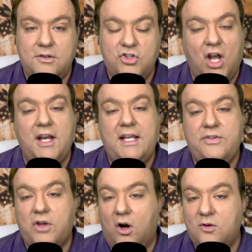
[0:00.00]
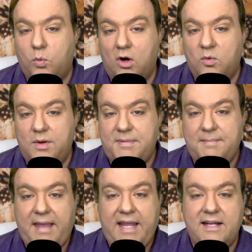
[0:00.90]
Johnny's artwork would be
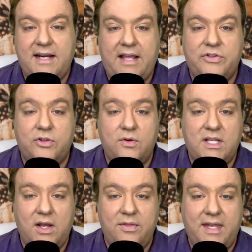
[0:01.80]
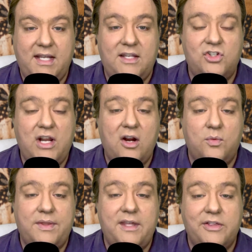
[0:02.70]
made in a studio that he shared
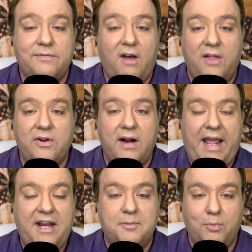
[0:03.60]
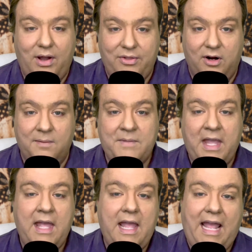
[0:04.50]
with his father and brother,
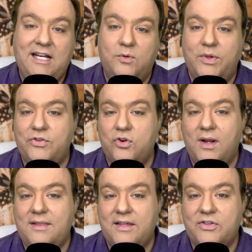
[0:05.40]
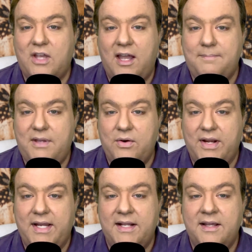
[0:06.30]
and it was during this time
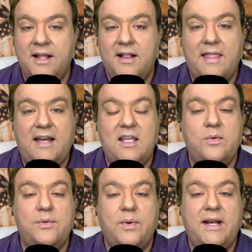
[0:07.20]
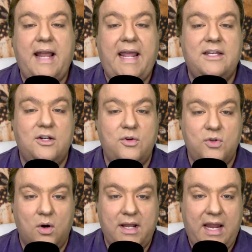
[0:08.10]
period that he would win a New
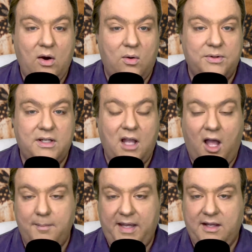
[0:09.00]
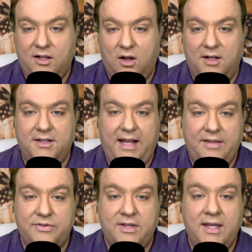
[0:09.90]
York Herald comic
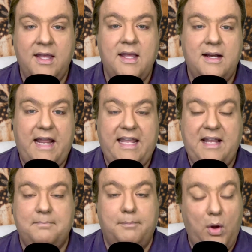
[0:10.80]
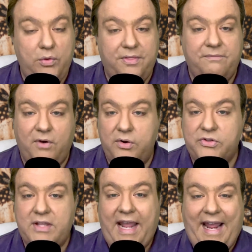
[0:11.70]
contest, taking both
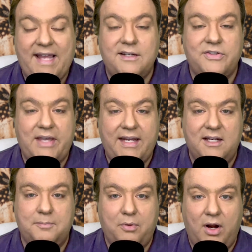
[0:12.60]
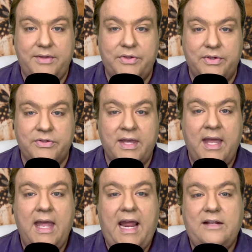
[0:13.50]
first and second prizes
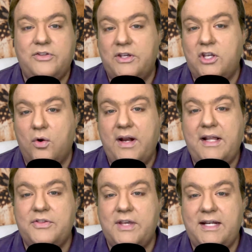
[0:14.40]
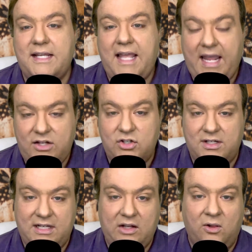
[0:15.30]
and securing a
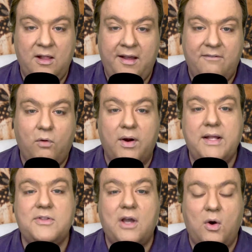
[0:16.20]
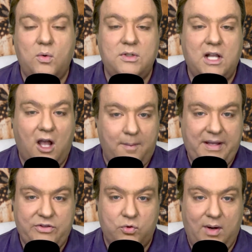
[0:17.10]
syndication deal for his own
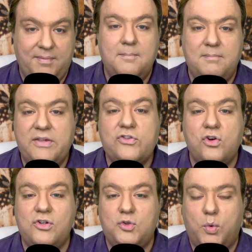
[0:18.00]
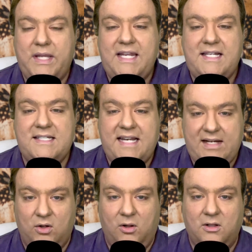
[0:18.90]
comic strip, Mr. Twee
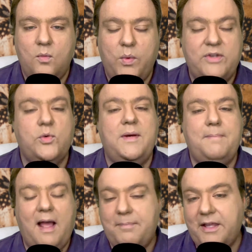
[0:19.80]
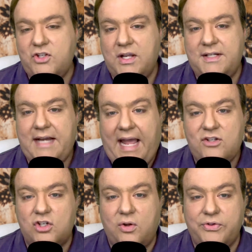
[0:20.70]
Deedle, which would publish in
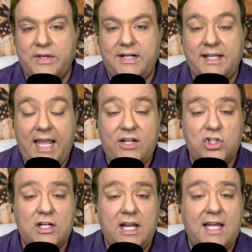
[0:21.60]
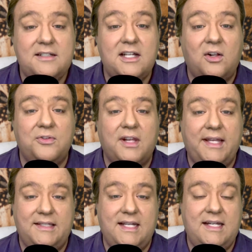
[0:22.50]
national syndication until
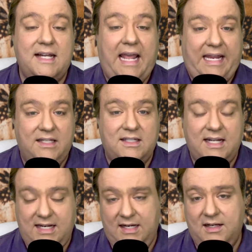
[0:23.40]
1918.